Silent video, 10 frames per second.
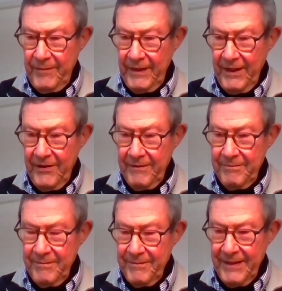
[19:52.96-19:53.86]
now
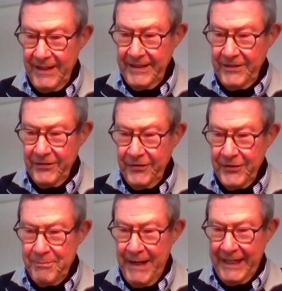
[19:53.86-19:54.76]
I need to
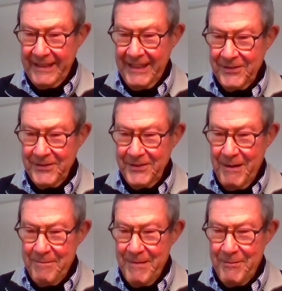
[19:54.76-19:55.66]
search back now in
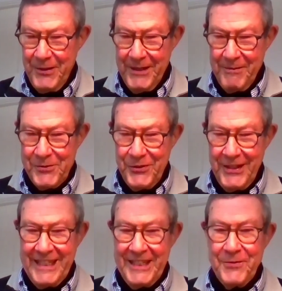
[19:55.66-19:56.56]
my memory, I'm not sure I
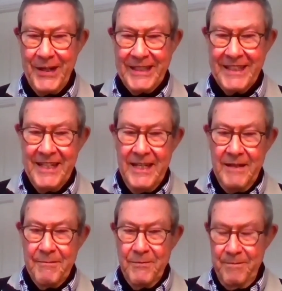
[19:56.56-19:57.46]
get it right,
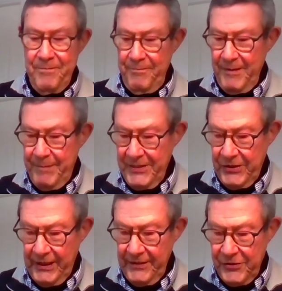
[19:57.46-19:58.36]
but
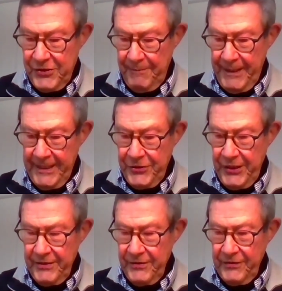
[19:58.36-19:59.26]
basically that supply
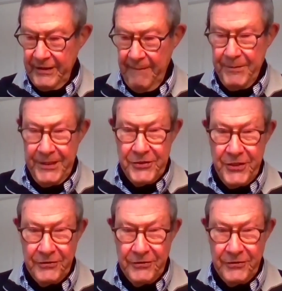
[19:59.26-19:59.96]
chain, that companies don't